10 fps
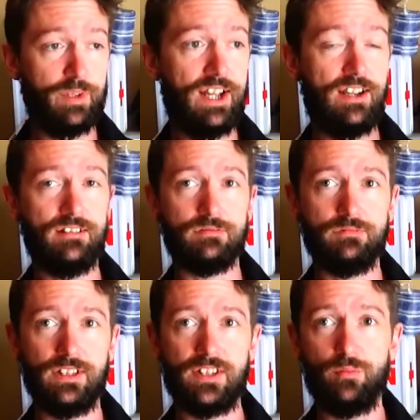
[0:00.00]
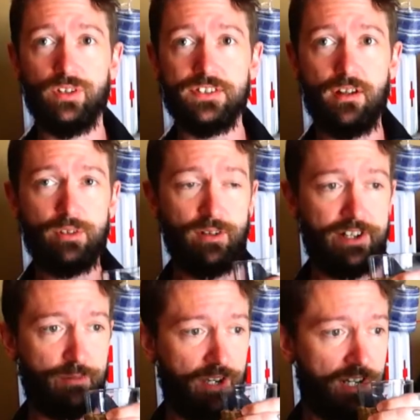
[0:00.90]
that and at some point stop
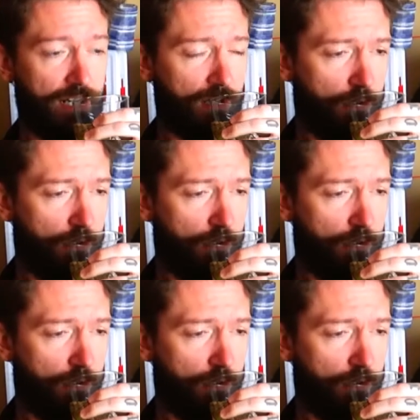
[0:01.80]
scratching my eye.